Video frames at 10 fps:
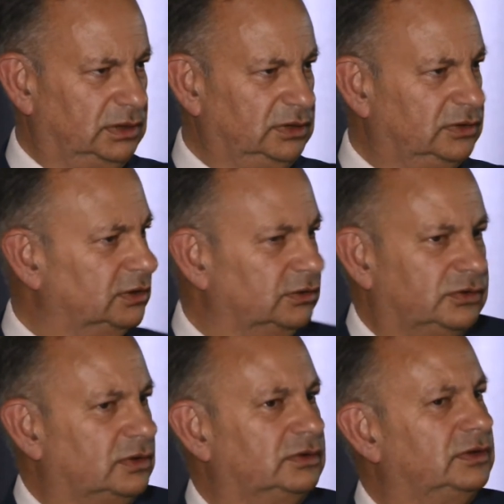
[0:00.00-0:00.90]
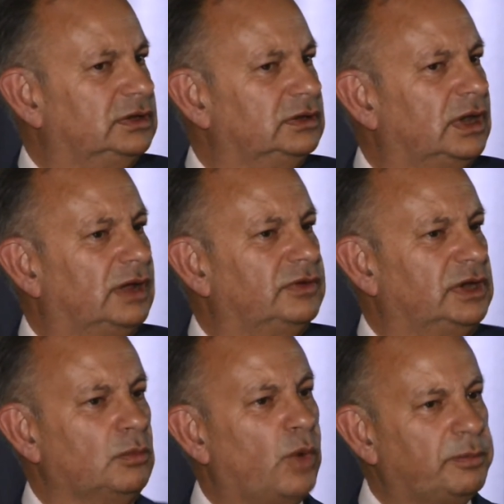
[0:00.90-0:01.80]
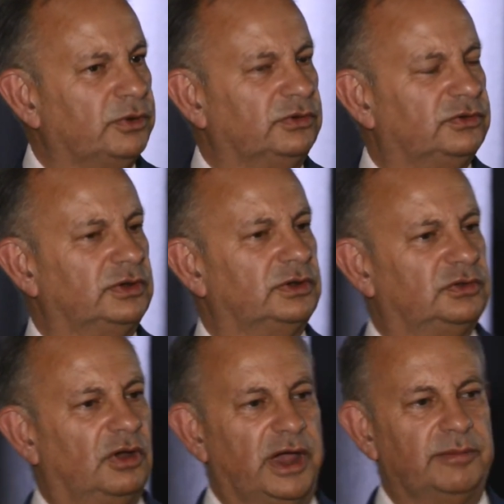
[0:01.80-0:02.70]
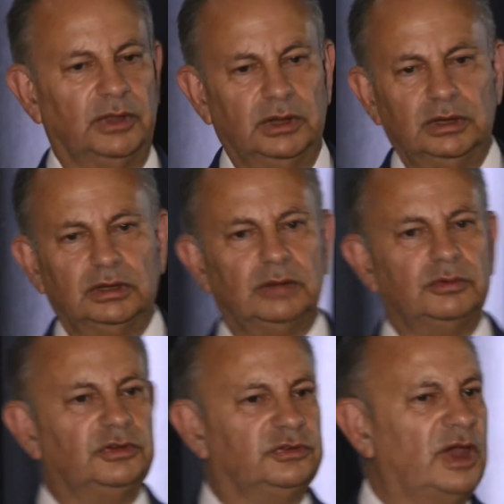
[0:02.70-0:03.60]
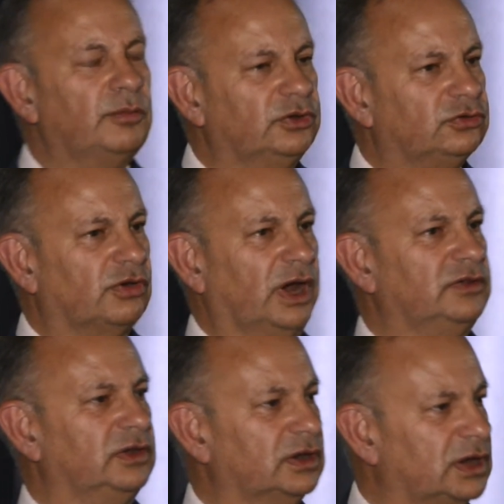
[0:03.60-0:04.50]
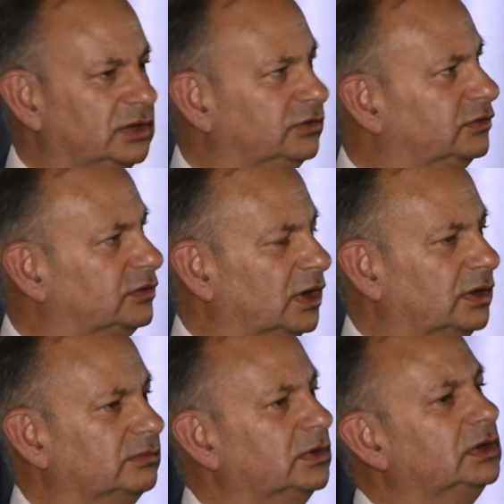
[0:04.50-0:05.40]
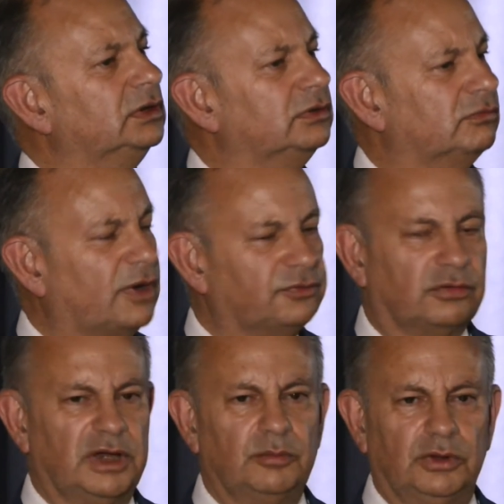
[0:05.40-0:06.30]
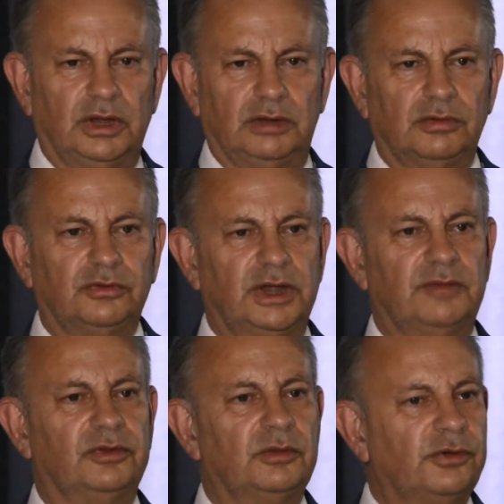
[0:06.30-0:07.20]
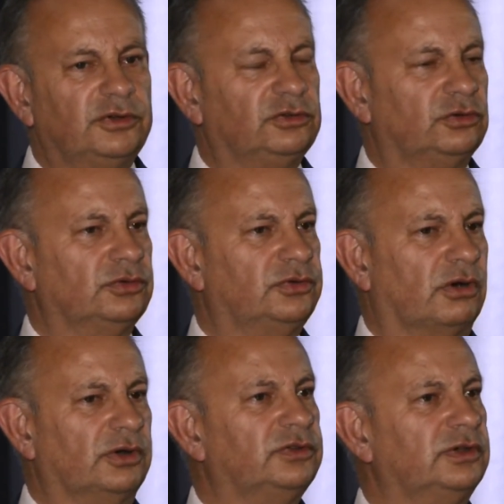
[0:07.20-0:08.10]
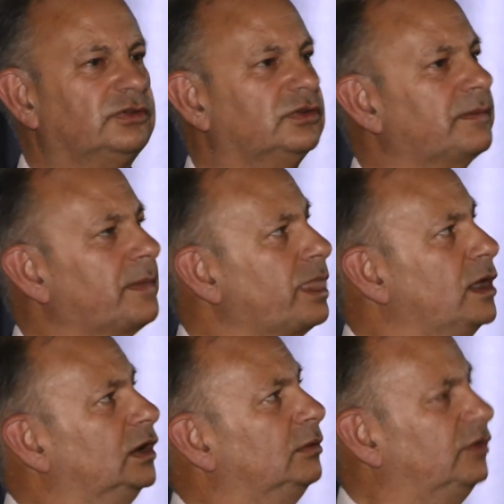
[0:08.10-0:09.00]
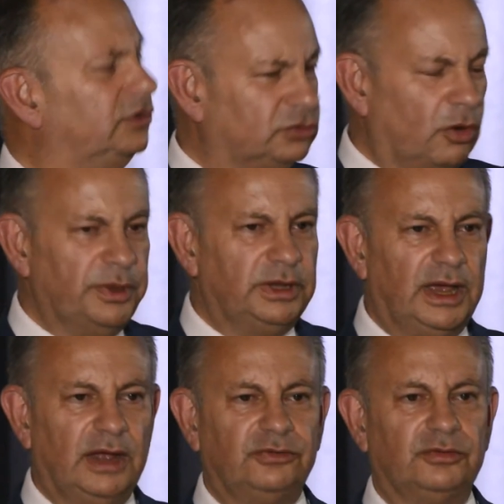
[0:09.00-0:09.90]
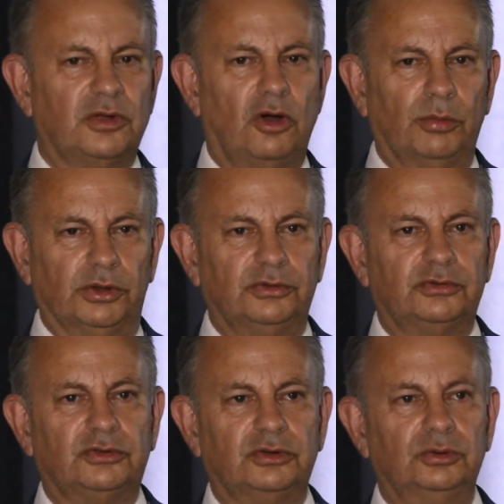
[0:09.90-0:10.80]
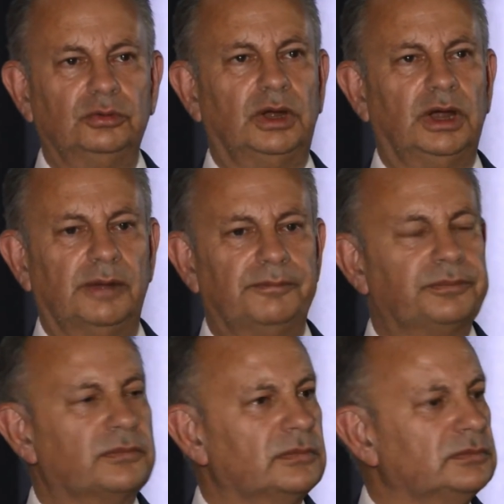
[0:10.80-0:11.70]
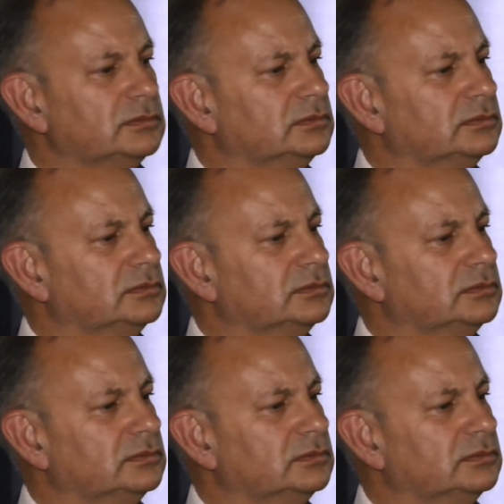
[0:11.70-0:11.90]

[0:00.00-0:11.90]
Indians that didn't have any weapons at the time, they were just demonstrating against uh, the rough treatment they'd received from the British authorities. It was his job in the House of Commons to um,